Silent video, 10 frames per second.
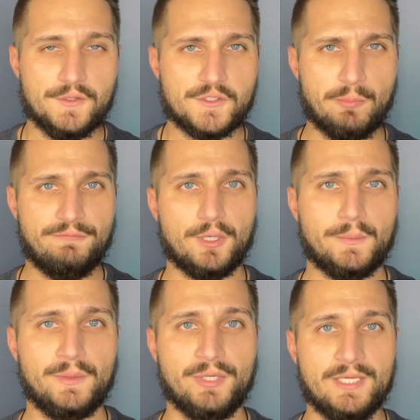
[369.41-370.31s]
So before
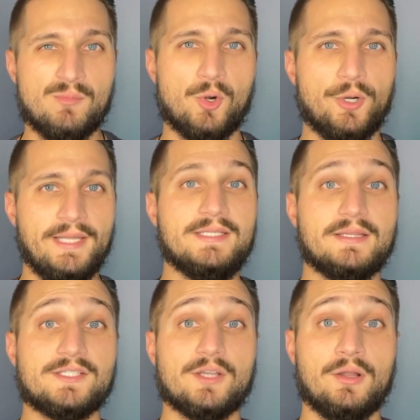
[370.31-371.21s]
we read more into
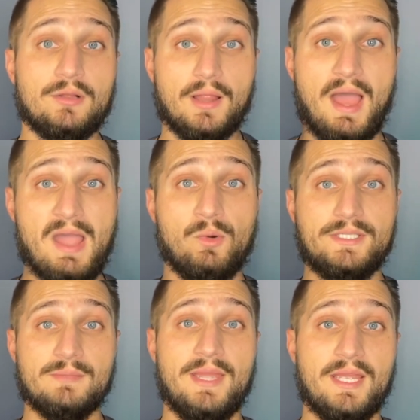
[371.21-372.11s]
this article, I want
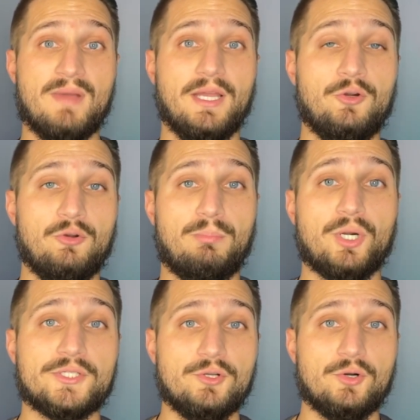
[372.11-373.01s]
to make my own
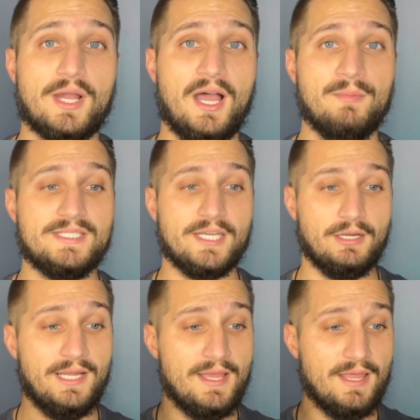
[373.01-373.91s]
personal
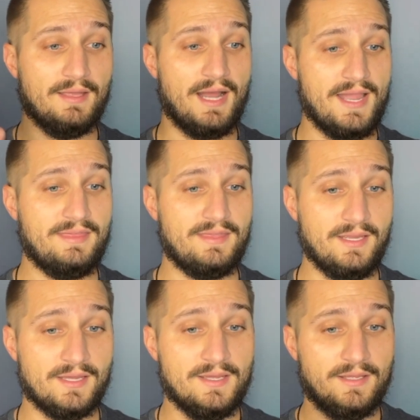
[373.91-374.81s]
commentary that I
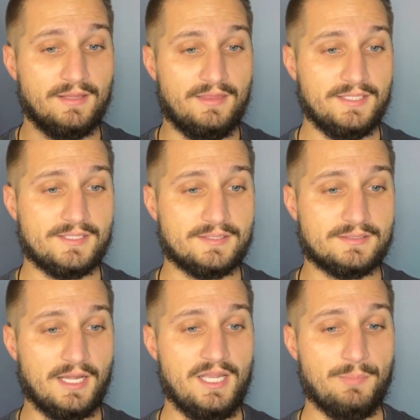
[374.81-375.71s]
think this
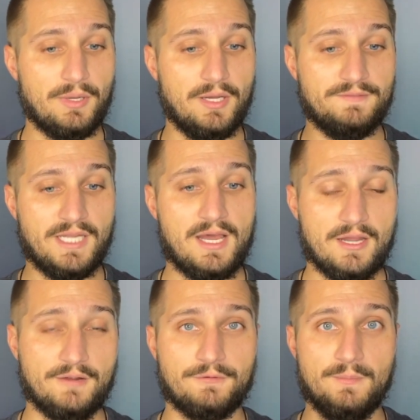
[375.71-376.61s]
type of
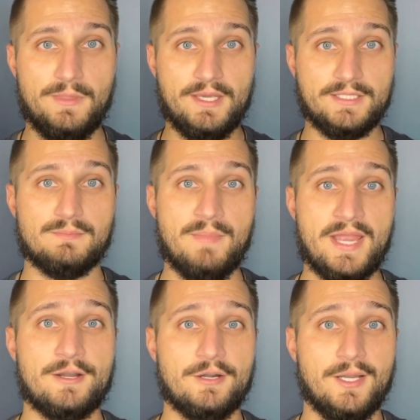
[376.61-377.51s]
talk from this
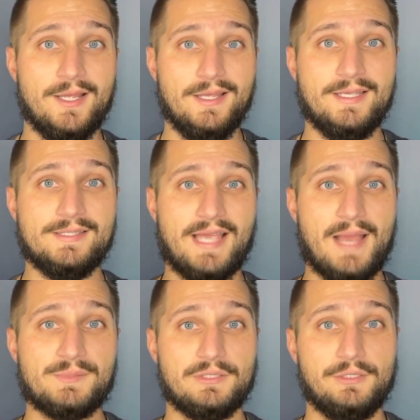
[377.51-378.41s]
mayor is
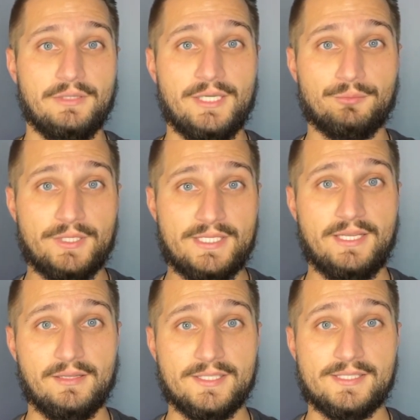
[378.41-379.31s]
absolutely
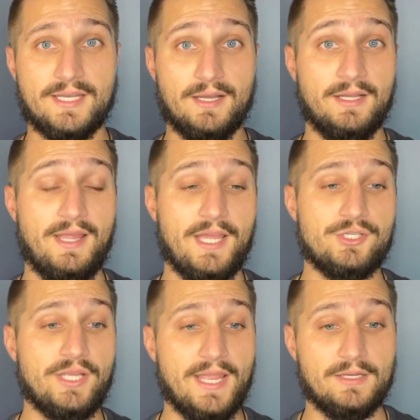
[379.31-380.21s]
ridiculous and
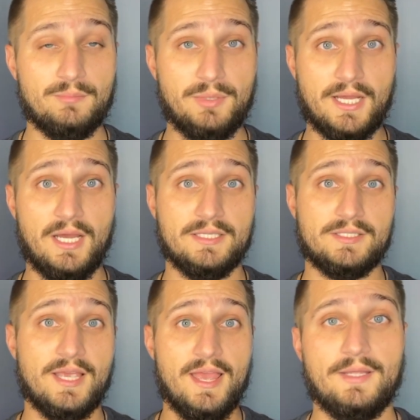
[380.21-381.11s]
uneducated
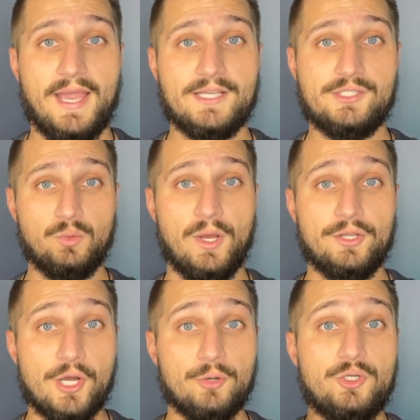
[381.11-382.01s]
because, as you well
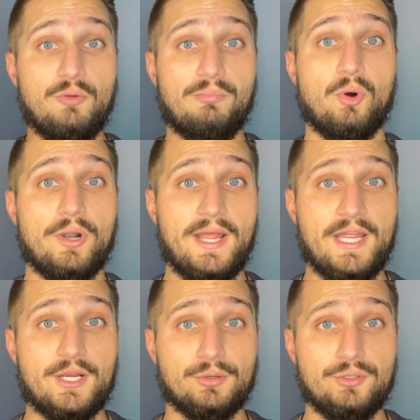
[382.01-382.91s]
know, to board
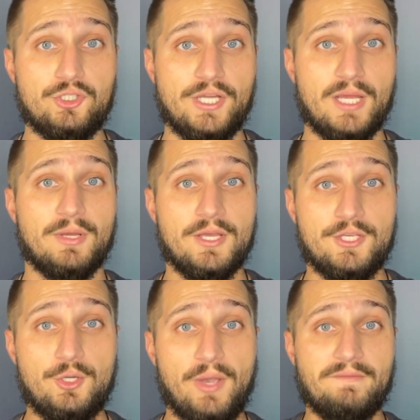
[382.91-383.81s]
a cruise ship,
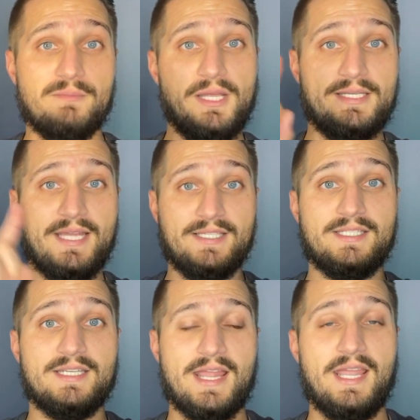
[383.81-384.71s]
you have to be
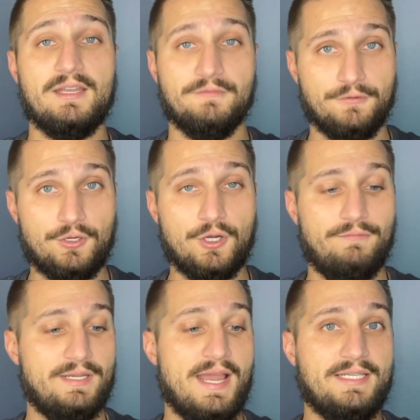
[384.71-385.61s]
tested negative for
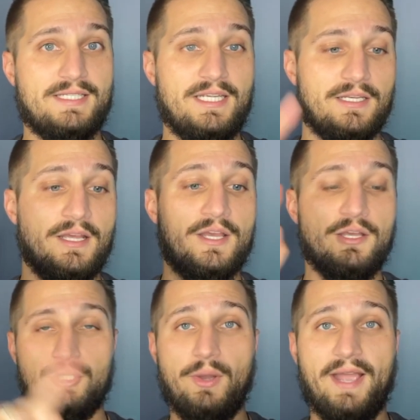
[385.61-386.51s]
COVID 19.
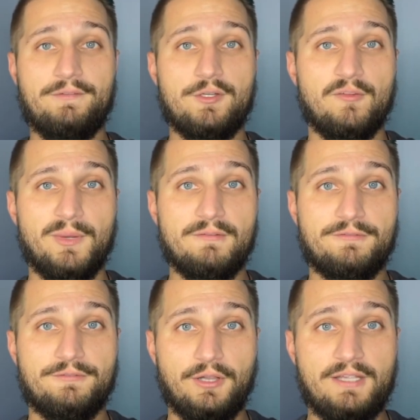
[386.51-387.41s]
You have to have been
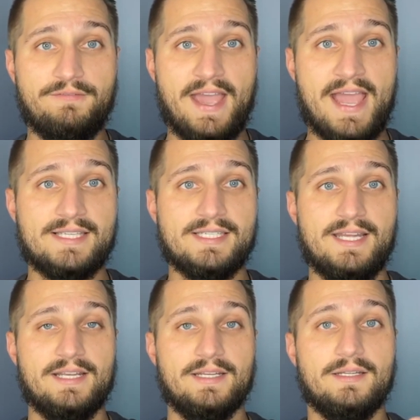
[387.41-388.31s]
fully
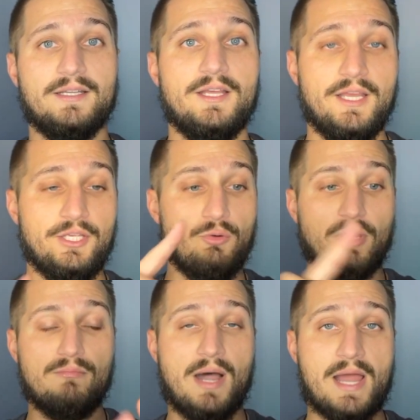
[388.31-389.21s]
vaccinated. You
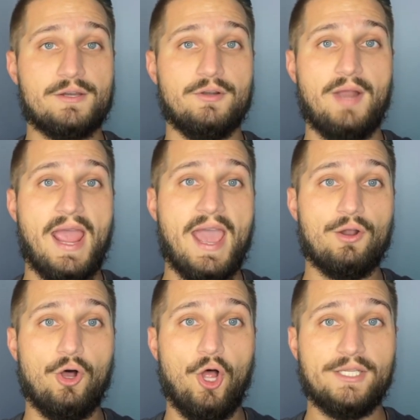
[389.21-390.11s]
are monitored at
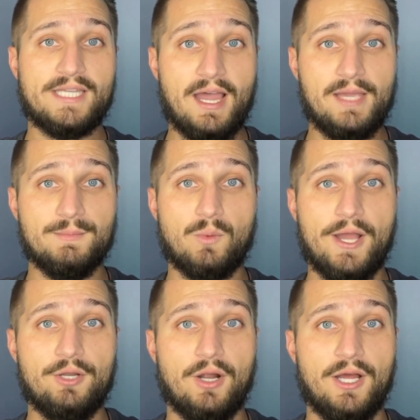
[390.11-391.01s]
all times
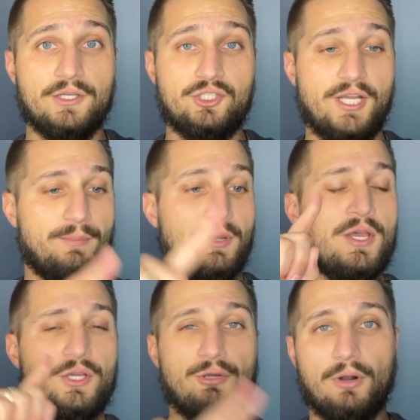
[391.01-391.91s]
while you're on the ship.
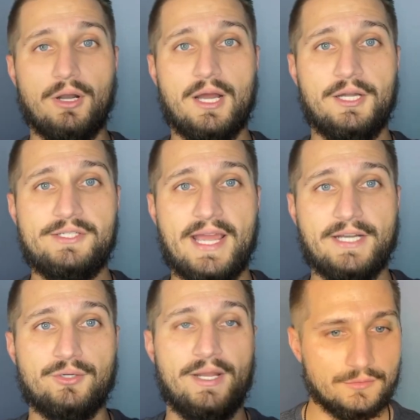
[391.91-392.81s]
You are
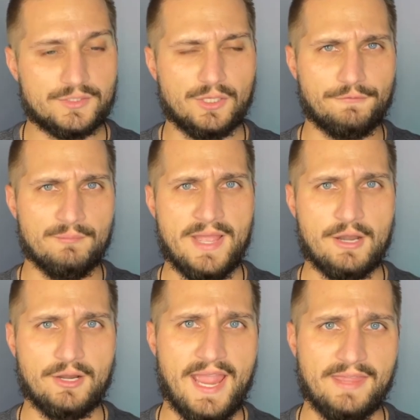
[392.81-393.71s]
contact traced. So for
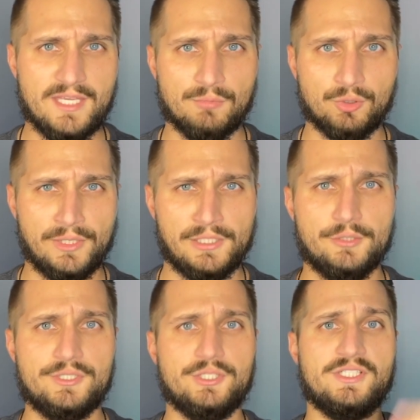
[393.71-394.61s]
Mayor Cathy Murillo
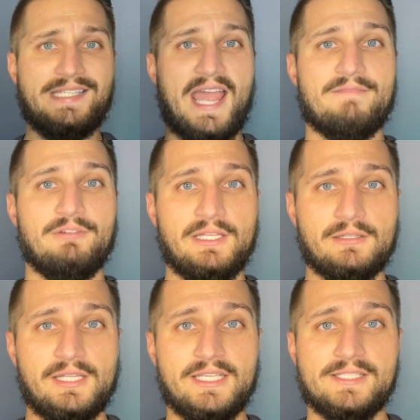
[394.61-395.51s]
to just
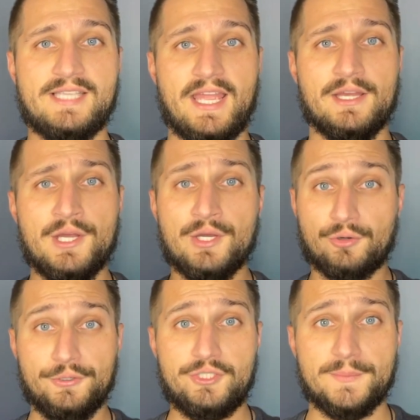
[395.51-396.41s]
cavalierly say
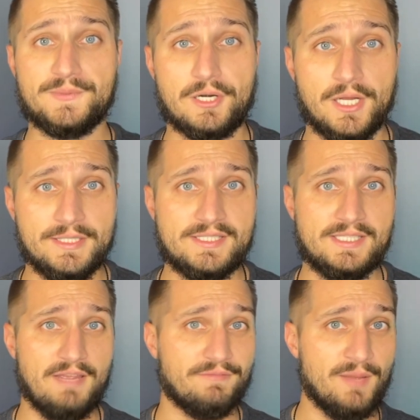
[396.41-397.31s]
cruise ships are
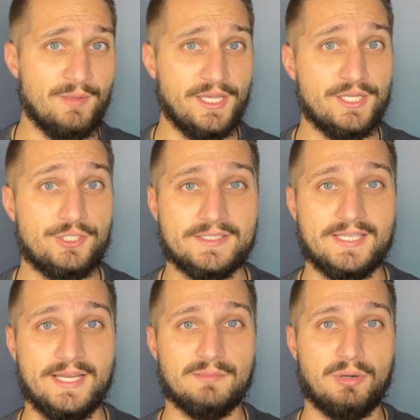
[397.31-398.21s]
unsafe coming into
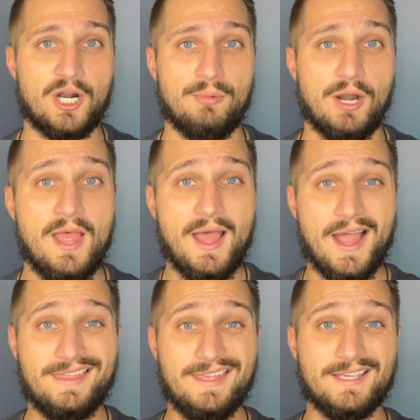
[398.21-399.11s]
Santa Barbara,
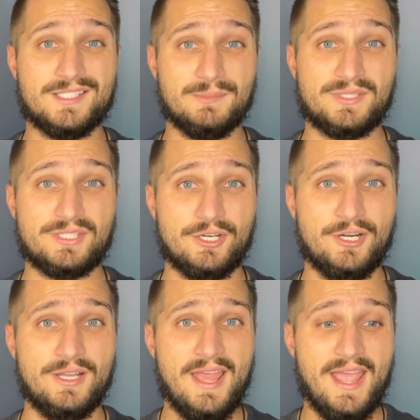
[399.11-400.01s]
I think is
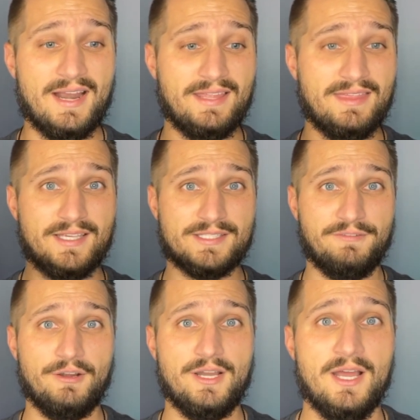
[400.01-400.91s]
absurd and I think is a
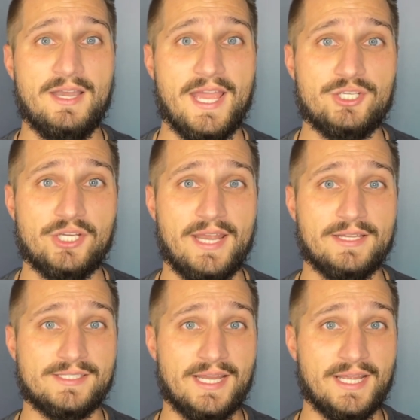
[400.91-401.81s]
very
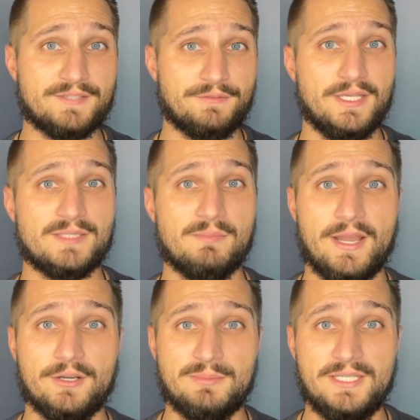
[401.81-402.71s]
uneducated stance for this
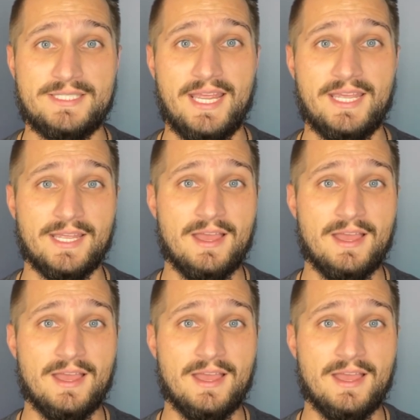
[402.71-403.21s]
mayor to be taking